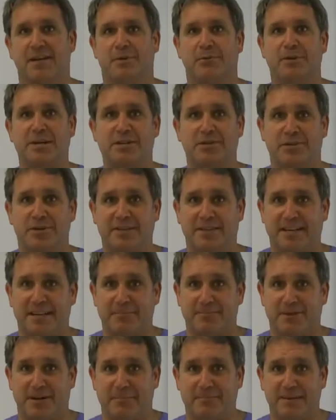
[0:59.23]
we treat
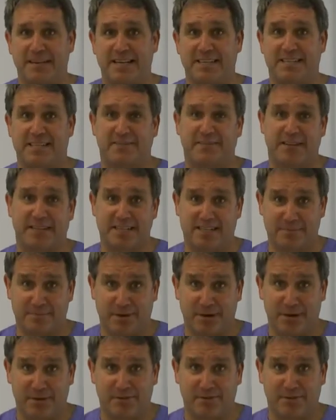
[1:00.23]
that puppy as if it has
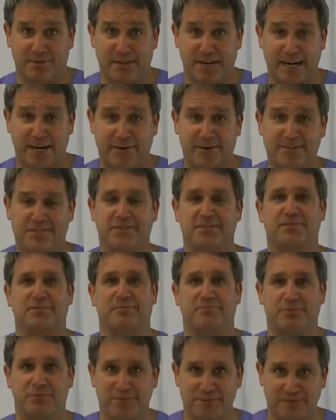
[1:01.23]
parvovirus until
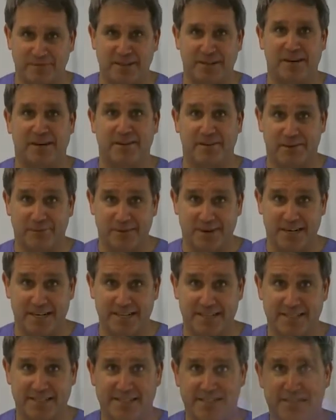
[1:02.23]
proven
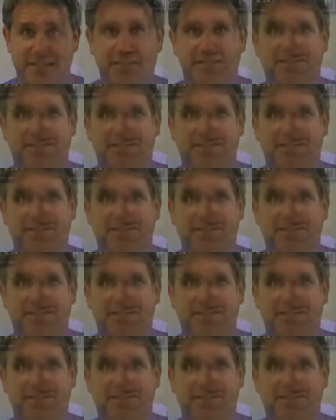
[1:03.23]
otherwise.